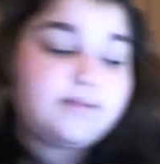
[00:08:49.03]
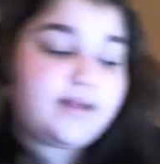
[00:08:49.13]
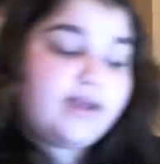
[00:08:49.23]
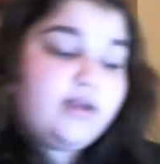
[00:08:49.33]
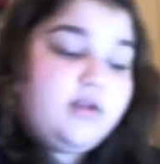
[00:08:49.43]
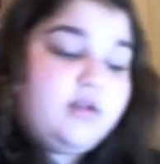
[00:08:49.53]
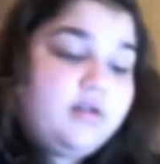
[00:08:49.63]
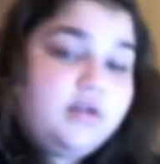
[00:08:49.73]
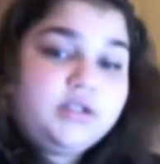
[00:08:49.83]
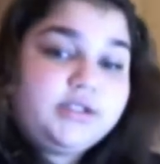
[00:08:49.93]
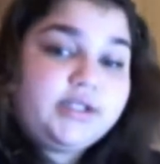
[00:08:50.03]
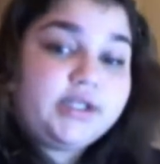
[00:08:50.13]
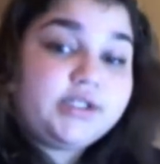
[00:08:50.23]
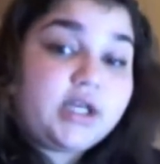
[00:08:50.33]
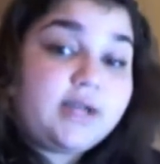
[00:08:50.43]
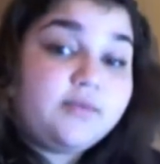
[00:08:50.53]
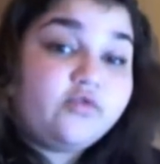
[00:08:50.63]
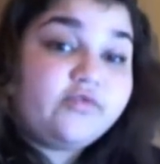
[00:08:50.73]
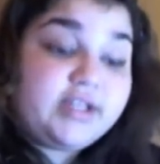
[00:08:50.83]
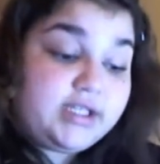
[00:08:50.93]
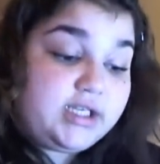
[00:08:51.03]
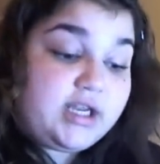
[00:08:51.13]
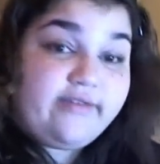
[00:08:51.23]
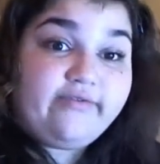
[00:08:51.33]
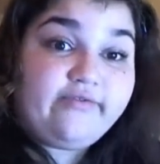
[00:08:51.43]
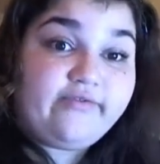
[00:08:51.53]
Supply. Let's go do this stuff.